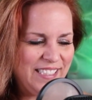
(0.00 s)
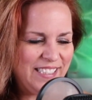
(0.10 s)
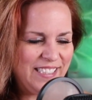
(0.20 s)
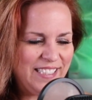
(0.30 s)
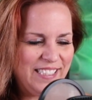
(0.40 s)

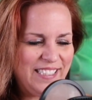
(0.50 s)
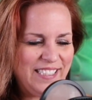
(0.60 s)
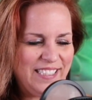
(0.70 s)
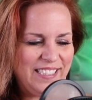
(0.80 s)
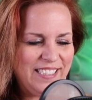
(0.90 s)

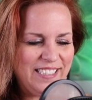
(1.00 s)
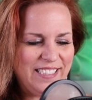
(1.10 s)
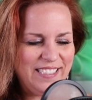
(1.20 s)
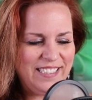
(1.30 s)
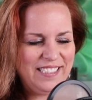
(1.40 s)

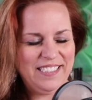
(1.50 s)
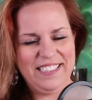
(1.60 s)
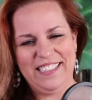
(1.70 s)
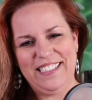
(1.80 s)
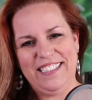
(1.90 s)

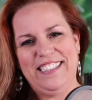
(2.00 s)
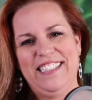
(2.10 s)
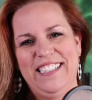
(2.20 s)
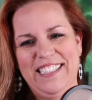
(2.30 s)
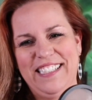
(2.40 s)

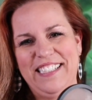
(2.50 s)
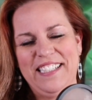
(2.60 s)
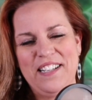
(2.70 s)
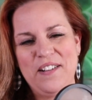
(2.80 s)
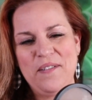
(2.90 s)

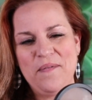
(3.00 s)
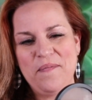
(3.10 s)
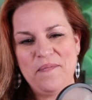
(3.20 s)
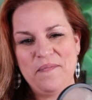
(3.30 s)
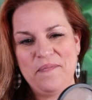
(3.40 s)

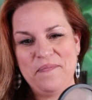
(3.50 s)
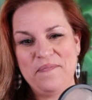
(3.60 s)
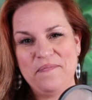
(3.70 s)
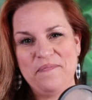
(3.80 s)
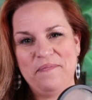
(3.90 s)

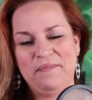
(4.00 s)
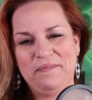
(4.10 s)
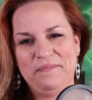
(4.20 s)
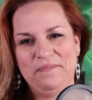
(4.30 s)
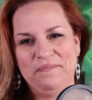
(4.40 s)

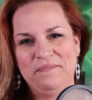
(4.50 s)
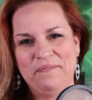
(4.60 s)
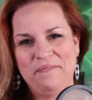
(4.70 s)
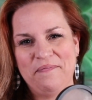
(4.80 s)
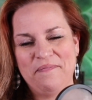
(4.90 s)

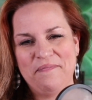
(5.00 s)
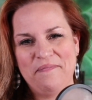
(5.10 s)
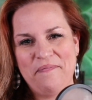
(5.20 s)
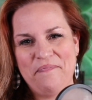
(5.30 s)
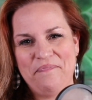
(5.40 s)

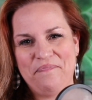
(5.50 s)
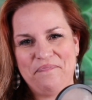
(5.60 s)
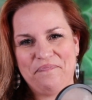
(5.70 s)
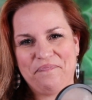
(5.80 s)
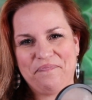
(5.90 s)

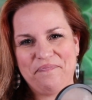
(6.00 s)
(not speaking)